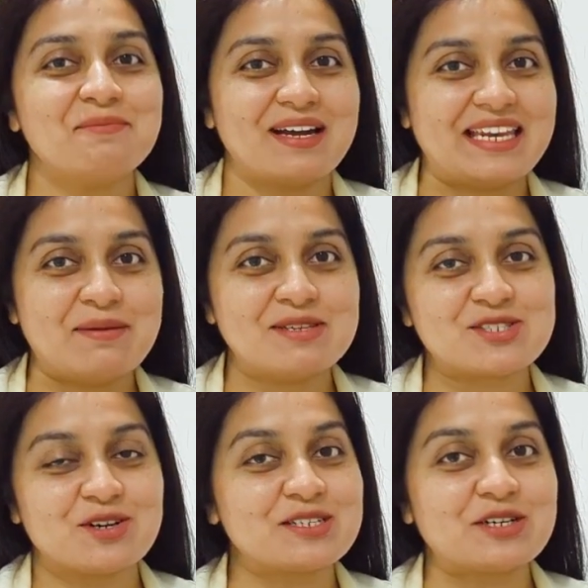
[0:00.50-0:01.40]
my name is
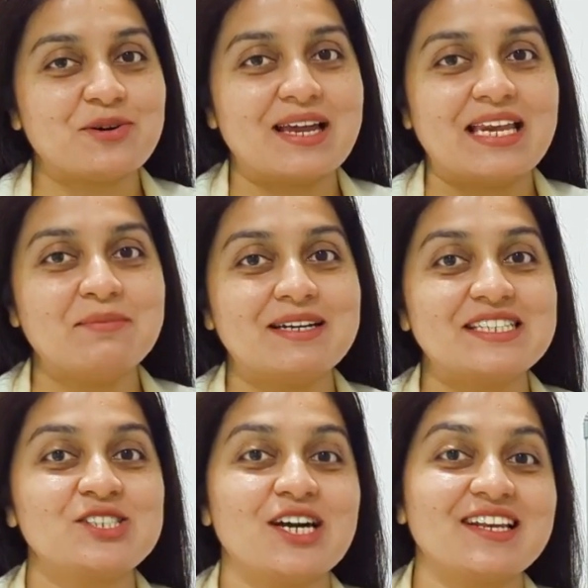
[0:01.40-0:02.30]
Dr. Koheli
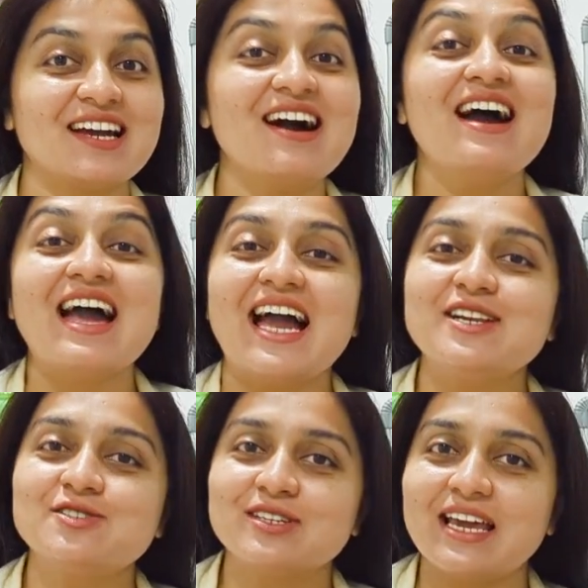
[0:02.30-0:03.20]
Bhattacharya
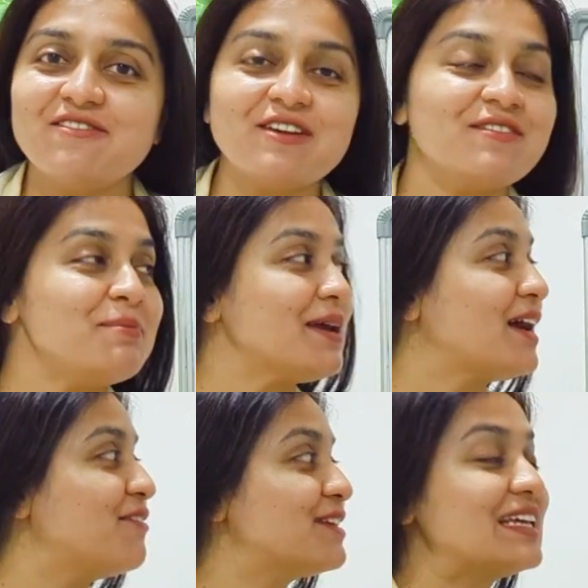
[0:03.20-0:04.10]
and today we will be
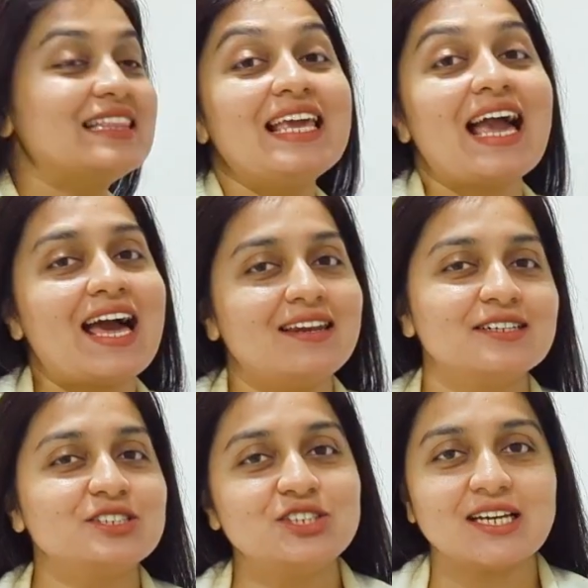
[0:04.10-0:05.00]
covering the
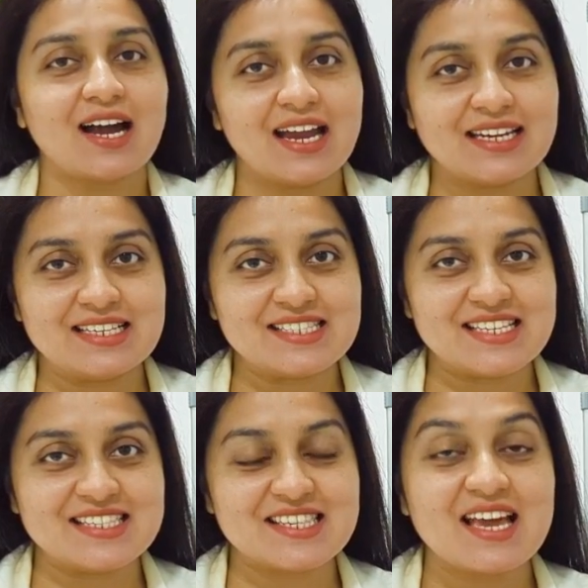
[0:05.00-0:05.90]
allergic eye
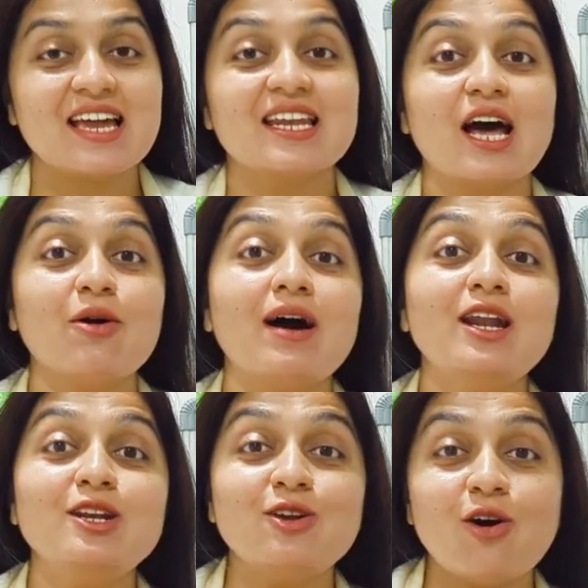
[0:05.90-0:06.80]
disease. Now
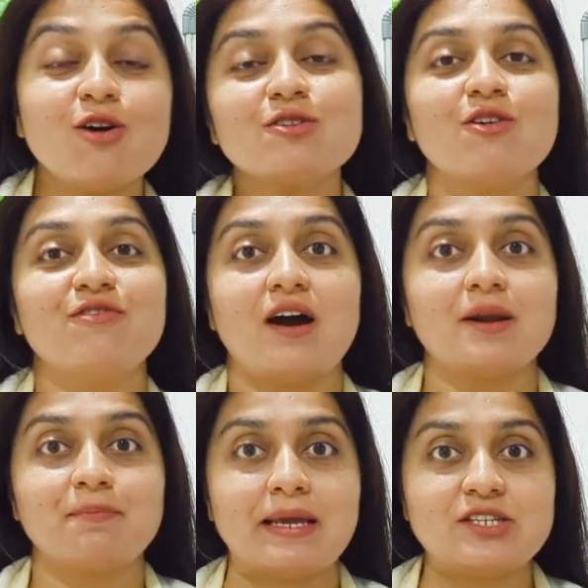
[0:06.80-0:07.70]
a lot of
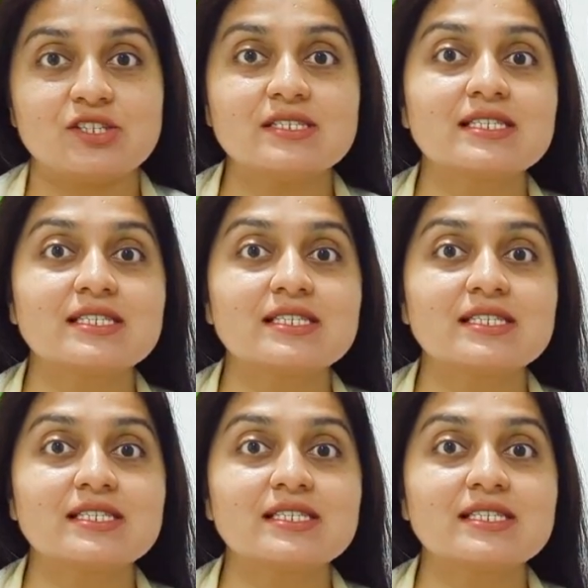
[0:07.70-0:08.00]
our patients